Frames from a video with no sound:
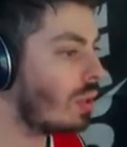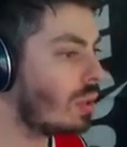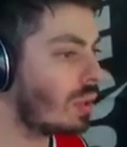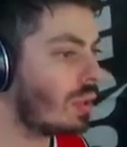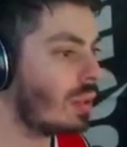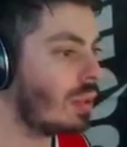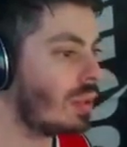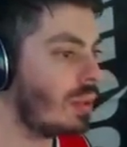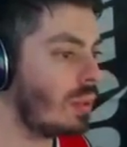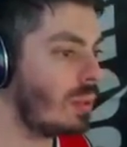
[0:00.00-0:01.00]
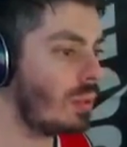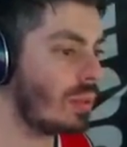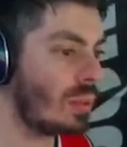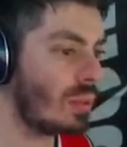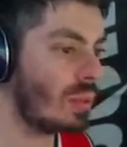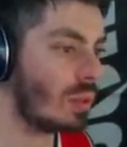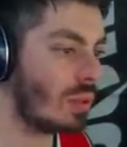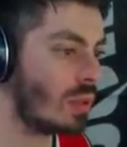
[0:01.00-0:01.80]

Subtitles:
(silence)